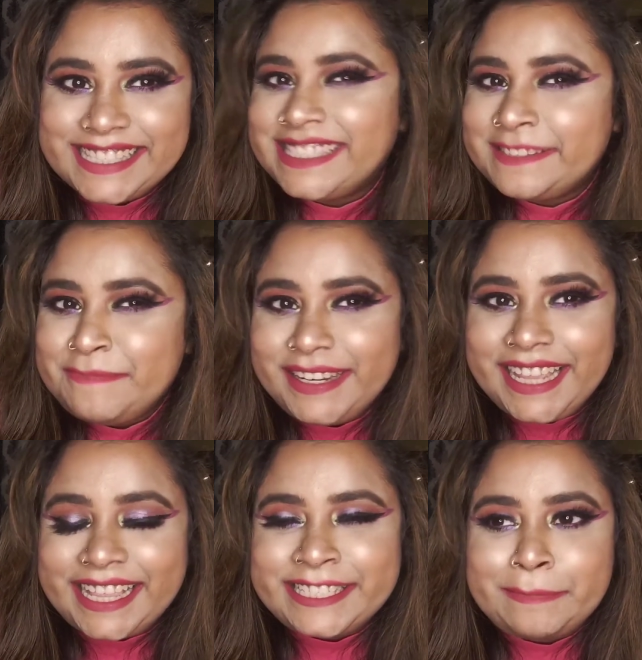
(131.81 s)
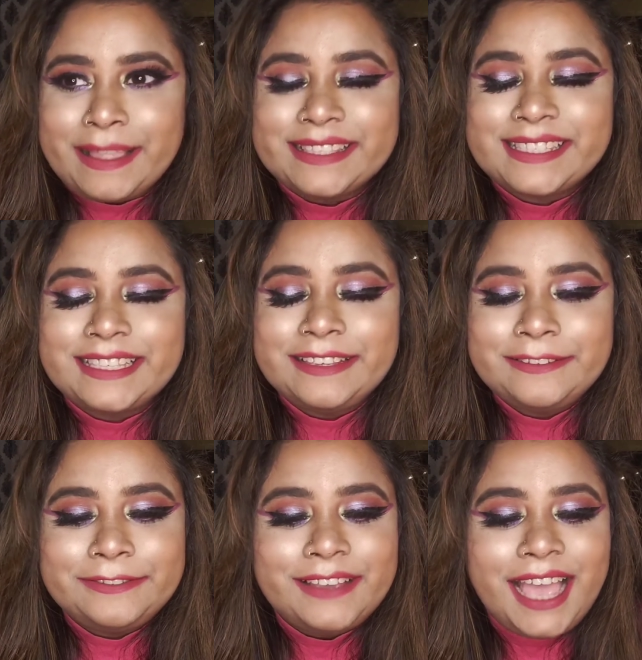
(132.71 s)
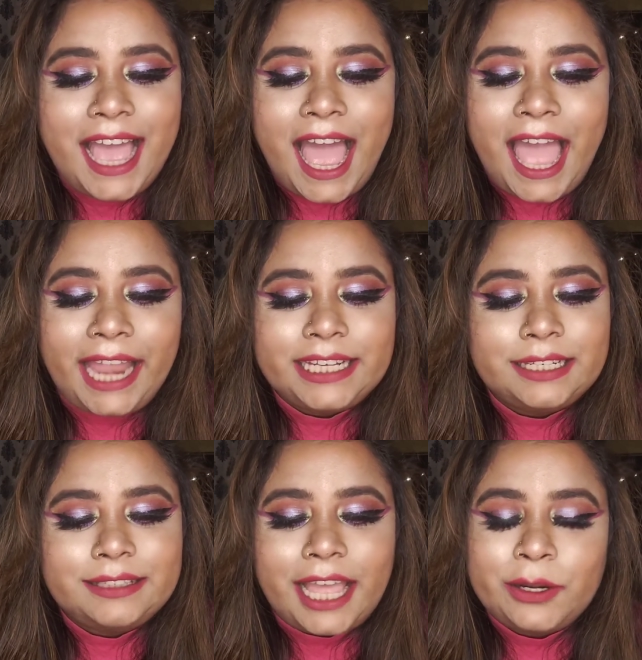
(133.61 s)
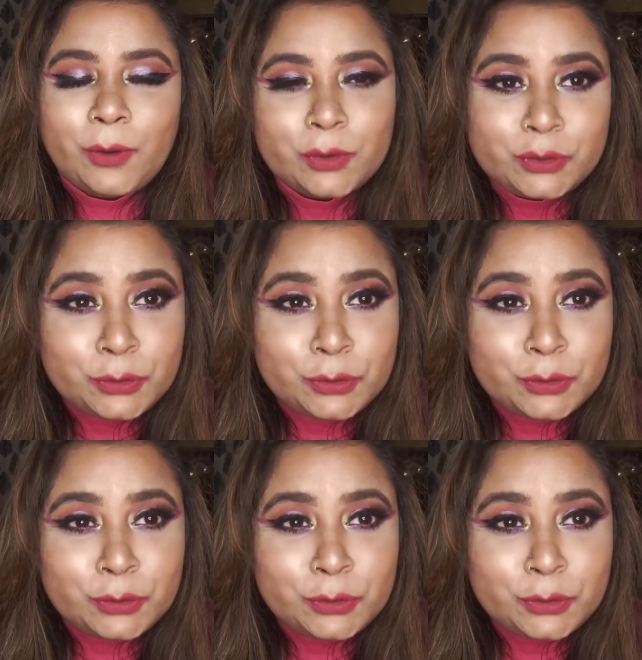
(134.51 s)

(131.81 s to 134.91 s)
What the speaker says: It's a bit expensive, and that